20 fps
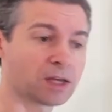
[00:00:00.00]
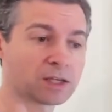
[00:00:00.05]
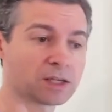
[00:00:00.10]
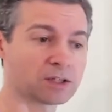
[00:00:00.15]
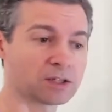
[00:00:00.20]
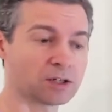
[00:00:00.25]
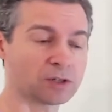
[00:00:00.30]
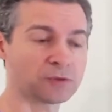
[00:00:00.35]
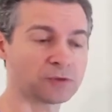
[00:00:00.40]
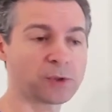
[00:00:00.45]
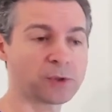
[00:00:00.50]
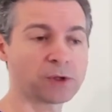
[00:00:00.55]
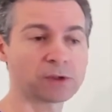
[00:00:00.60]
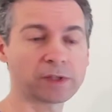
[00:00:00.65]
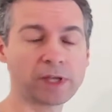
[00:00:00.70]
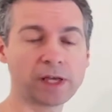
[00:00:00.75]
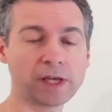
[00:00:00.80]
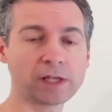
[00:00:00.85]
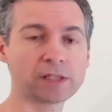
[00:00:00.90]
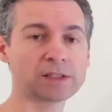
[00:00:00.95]
you know, if we
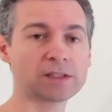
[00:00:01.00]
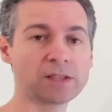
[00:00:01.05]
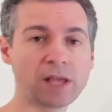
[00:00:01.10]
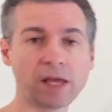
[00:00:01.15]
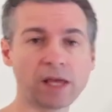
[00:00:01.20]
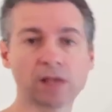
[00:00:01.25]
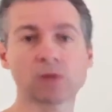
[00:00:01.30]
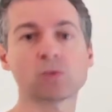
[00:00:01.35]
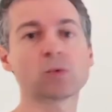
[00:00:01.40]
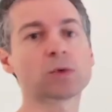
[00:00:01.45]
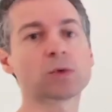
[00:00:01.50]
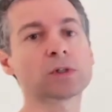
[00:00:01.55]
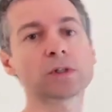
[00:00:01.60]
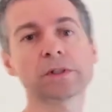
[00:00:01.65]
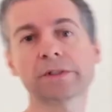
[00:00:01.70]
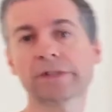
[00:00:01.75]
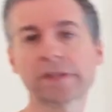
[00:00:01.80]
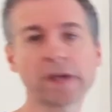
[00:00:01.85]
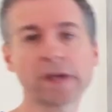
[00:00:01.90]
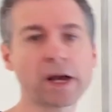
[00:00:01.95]
only had a
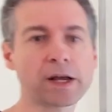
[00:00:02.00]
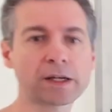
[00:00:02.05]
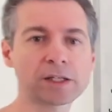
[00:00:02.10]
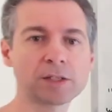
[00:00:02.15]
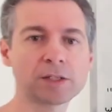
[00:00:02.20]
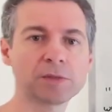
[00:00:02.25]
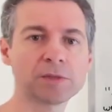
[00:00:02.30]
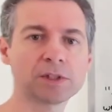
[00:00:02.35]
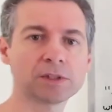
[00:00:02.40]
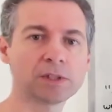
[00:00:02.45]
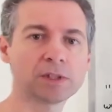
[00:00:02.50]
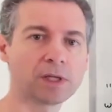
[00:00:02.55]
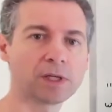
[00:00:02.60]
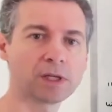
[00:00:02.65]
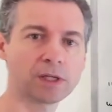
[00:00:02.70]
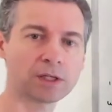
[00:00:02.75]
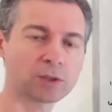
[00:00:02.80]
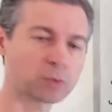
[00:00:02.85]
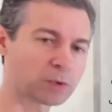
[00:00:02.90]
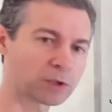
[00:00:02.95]
10-word document
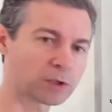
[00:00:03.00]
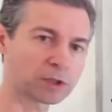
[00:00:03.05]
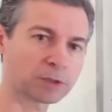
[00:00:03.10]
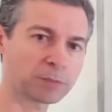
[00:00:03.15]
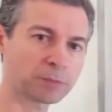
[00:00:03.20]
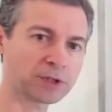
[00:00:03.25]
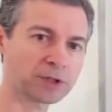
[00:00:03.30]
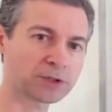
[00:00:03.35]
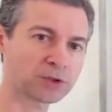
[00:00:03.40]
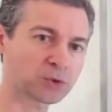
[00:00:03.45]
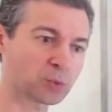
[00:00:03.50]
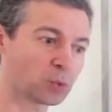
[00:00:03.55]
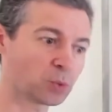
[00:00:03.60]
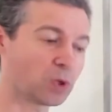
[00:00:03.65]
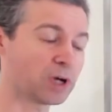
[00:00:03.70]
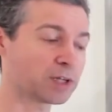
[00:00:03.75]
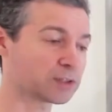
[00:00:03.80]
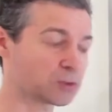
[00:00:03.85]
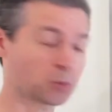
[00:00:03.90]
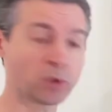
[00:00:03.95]
and a word appears
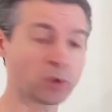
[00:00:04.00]
once,